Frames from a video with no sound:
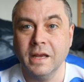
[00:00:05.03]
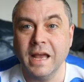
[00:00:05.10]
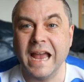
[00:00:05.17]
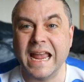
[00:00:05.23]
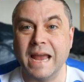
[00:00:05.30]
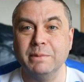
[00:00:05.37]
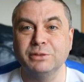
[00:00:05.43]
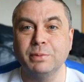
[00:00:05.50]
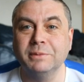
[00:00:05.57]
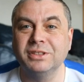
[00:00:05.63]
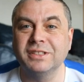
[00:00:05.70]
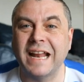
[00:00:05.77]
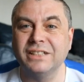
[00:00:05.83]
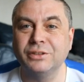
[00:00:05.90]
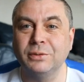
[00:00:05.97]
Hey gamers, mums
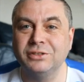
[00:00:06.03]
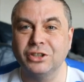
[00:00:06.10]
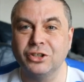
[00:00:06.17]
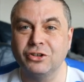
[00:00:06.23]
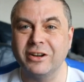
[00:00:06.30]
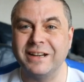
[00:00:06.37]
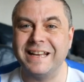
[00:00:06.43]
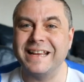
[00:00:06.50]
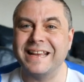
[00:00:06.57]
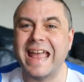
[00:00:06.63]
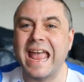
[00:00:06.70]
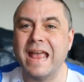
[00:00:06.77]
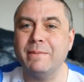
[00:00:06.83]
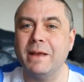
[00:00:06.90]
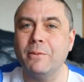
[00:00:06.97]
and dads, welcome to Criddler
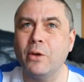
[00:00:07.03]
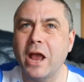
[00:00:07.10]
Gaming.